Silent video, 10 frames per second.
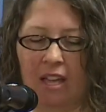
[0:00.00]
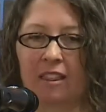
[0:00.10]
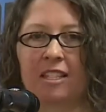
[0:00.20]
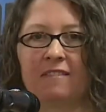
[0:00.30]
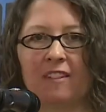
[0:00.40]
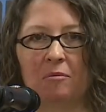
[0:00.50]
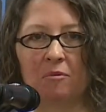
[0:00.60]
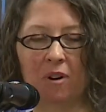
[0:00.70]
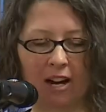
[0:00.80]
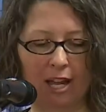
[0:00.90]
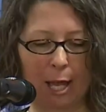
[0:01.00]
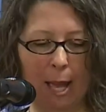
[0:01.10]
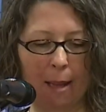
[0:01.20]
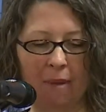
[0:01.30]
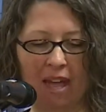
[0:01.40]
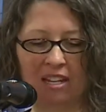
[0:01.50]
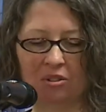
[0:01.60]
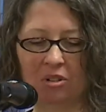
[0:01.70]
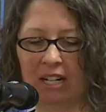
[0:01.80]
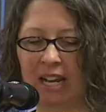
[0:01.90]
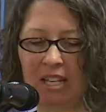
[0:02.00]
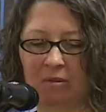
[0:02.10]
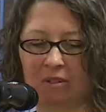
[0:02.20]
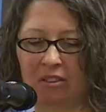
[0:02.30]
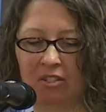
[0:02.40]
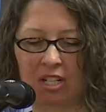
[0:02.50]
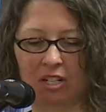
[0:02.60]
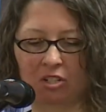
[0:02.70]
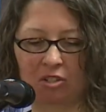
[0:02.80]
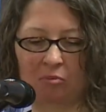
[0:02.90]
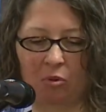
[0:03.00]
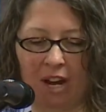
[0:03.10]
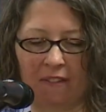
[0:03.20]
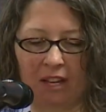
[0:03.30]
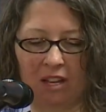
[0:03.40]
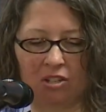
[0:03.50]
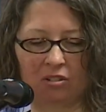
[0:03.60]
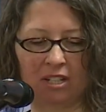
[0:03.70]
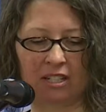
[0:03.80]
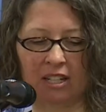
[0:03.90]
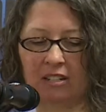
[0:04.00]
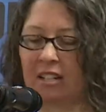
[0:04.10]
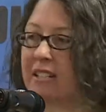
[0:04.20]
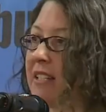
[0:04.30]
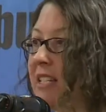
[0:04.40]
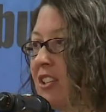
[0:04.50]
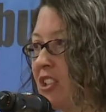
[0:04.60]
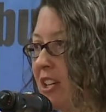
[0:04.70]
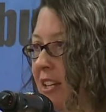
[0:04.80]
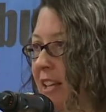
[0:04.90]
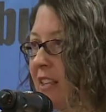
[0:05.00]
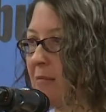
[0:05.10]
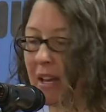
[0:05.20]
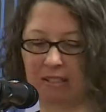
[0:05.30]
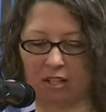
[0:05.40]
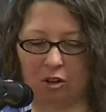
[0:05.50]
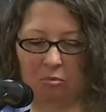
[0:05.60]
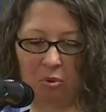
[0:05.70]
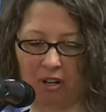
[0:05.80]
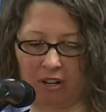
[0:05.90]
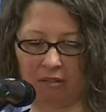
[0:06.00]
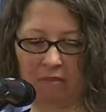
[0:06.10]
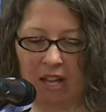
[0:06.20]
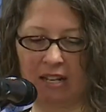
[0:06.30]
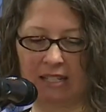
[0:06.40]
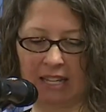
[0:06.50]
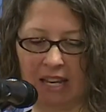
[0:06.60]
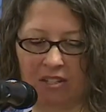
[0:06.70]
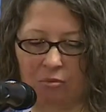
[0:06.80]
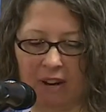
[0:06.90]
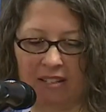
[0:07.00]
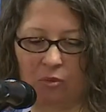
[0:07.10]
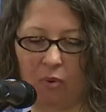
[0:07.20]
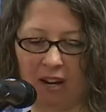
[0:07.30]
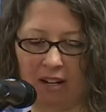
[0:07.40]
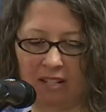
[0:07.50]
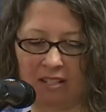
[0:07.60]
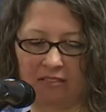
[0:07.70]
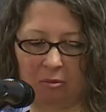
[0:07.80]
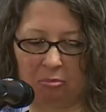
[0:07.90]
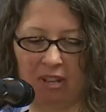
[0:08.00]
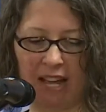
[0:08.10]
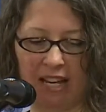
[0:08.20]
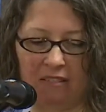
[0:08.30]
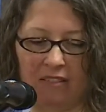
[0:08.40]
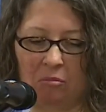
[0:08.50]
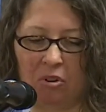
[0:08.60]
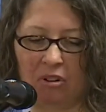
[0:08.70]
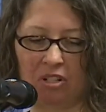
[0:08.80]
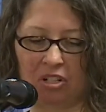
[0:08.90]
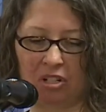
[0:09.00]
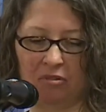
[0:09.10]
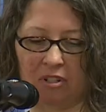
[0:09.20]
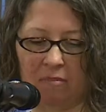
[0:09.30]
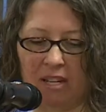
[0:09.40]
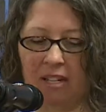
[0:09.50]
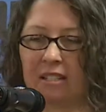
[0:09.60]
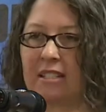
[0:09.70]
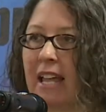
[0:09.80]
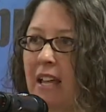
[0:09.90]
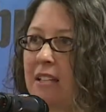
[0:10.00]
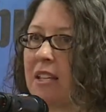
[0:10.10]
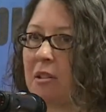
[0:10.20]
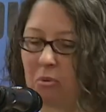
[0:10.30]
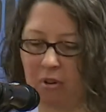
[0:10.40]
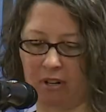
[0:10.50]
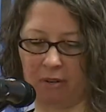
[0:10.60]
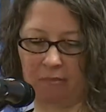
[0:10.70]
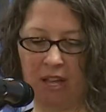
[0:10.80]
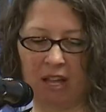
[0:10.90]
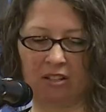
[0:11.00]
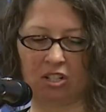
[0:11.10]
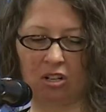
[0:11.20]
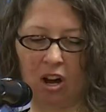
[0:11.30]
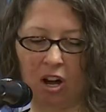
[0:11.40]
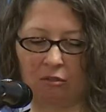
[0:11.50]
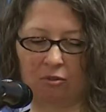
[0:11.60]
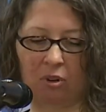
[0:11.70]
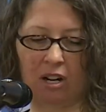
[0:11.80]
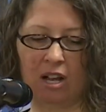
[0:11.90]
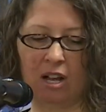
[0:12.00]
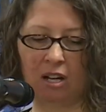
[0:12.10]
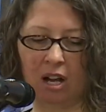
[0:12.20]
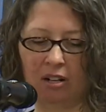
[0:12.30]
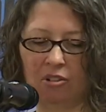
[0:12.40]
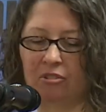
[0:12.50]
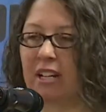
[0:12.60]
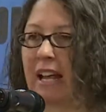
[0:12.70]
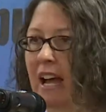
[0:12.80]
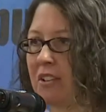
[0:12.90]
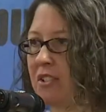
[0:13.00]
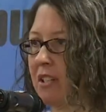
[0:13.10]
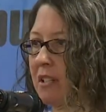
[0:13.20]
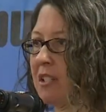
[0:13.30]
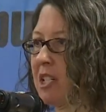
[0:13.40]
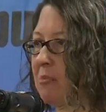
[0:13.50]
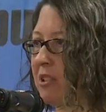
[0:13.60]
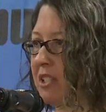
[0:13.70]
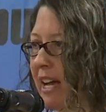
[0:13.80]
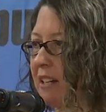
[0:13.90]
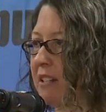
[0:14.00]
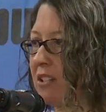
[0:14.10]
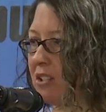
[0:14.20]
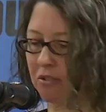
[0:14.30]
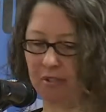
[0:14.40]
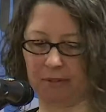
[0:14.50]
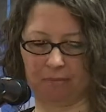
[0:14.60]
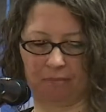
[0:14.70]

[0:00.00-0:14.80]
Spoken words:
This February, Mandy organized with other teachers from around the country to conduct a teach-in at the Mexico border, designed to raise awareness of the plight of immigrant children being detained at the border, to call for concrete action to protect the children.